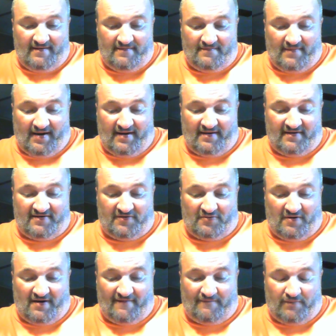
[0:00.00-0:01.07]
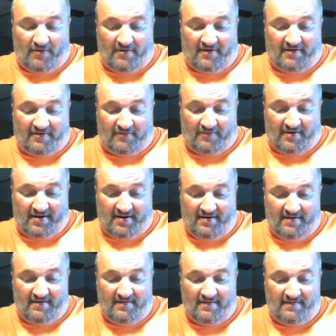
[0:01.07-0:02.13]
minus
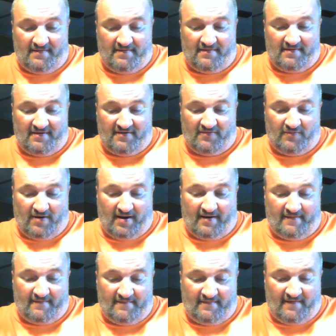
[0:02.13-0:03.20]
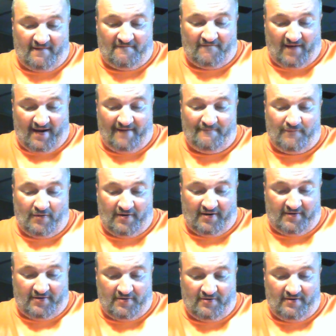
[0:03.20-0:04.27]
12.3 is what?
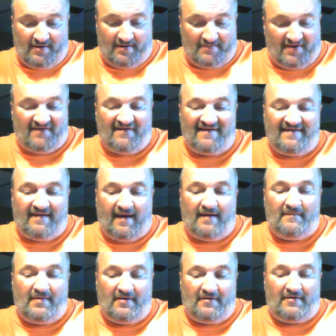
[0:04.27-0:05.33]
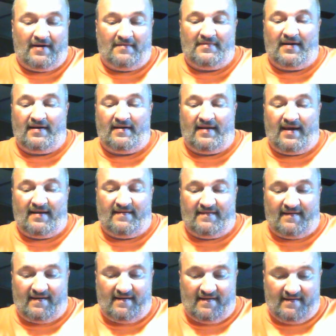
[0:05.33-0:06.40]
5.2. I'm missing 10 milligrams out of that
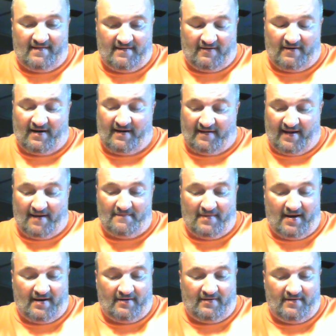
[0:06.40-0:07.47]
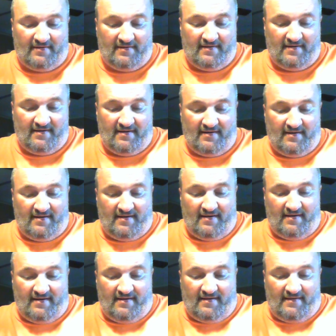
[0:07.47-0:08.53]
site or out of that bottle.
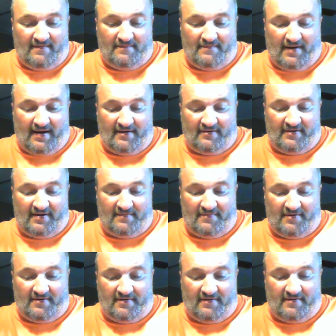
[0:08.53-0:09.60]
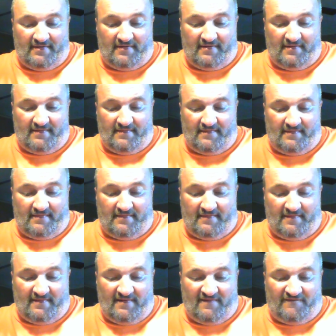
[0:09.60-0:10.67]
Bottle number
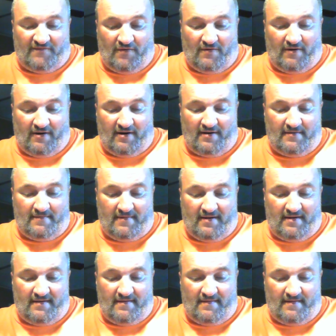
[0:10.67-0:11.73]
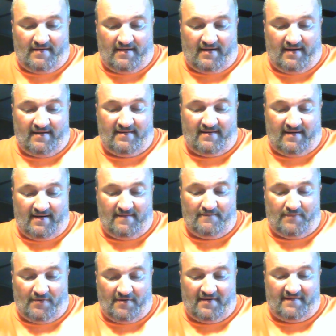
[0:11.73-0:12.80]
four,
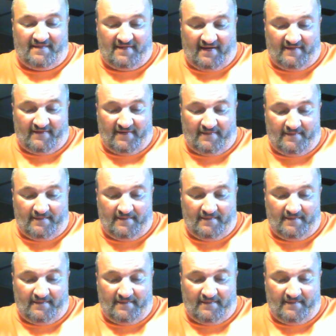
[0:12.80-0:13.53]
18.7,